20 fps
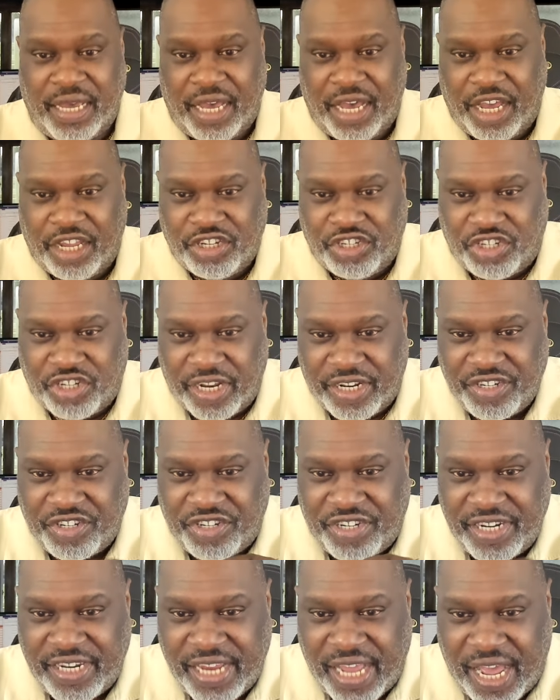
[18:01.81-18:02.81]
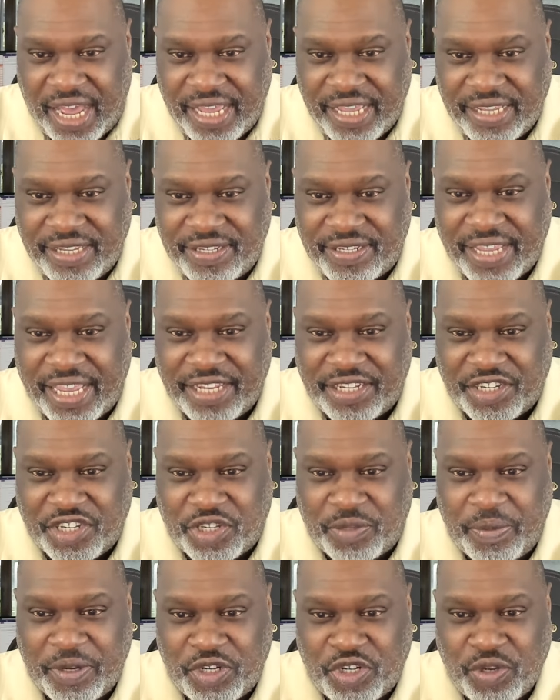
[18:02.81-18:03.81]
A judge denies a
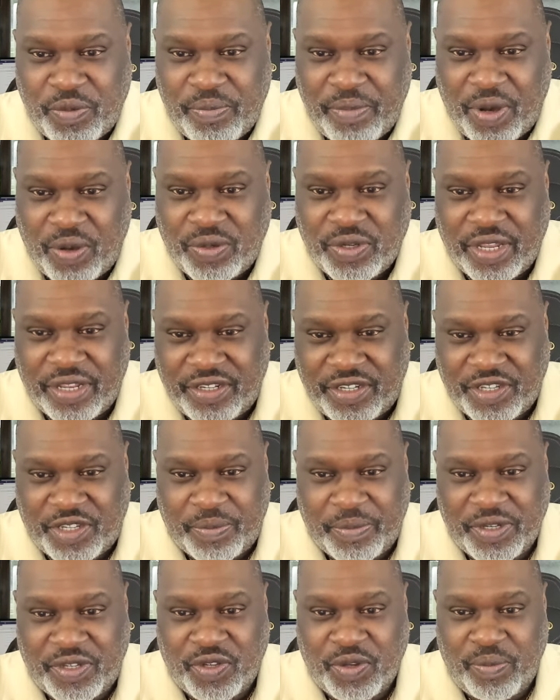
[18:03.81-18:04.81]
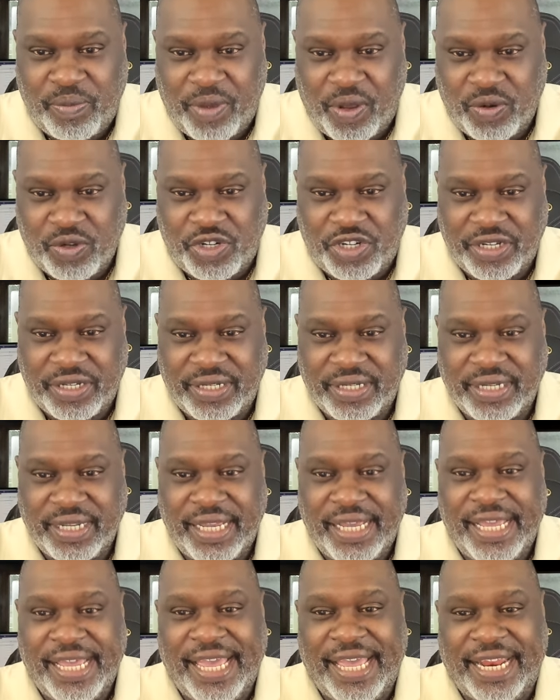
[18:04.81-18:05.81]
dismissal motion
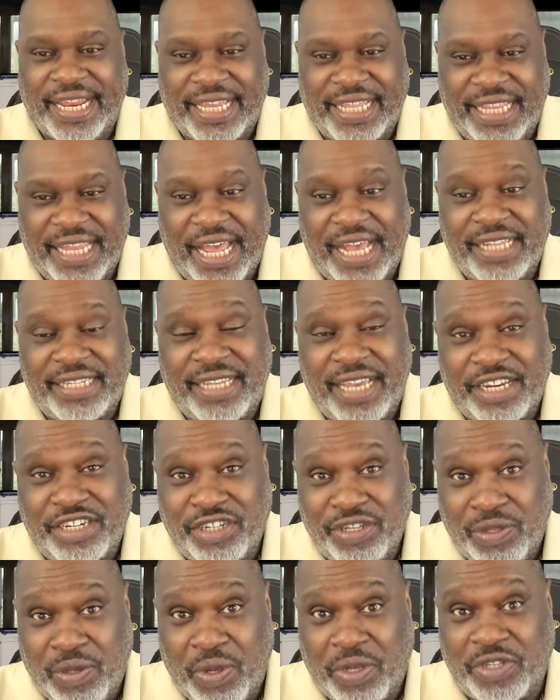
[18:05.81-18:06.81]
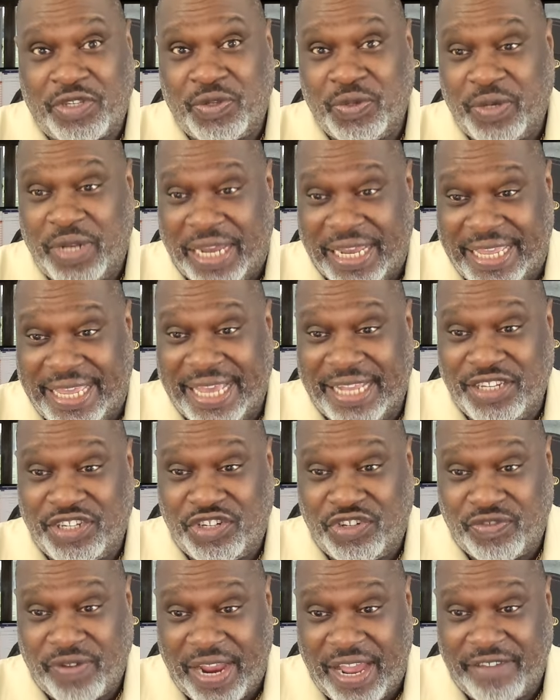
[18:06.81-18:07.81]
in a class action lawsuit against
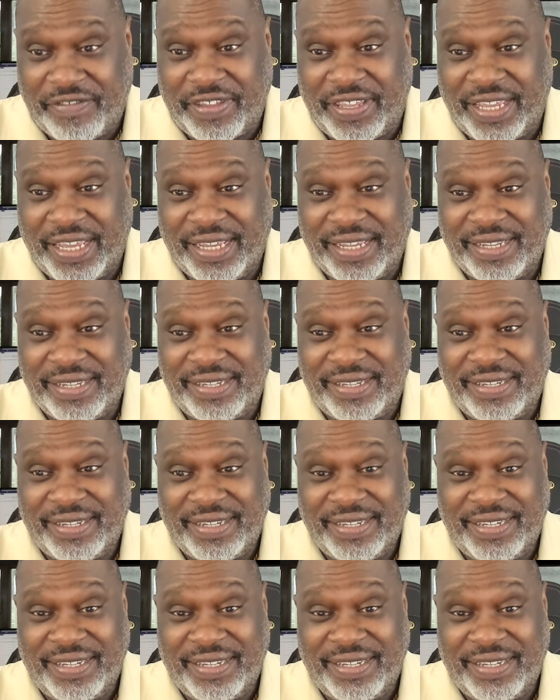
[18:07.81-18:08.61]
DraftKings.